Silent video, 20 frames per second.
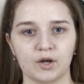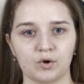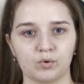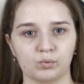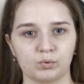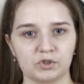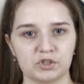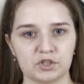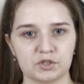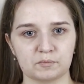
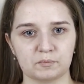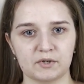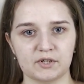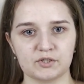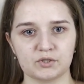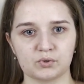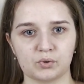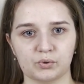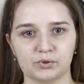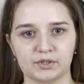which is
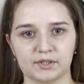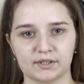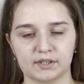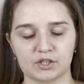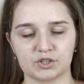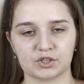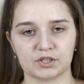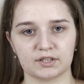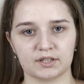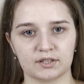based on a
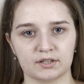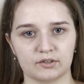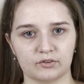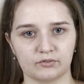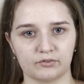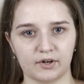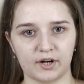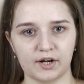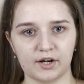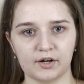hash
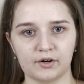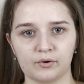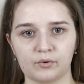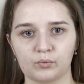identifier,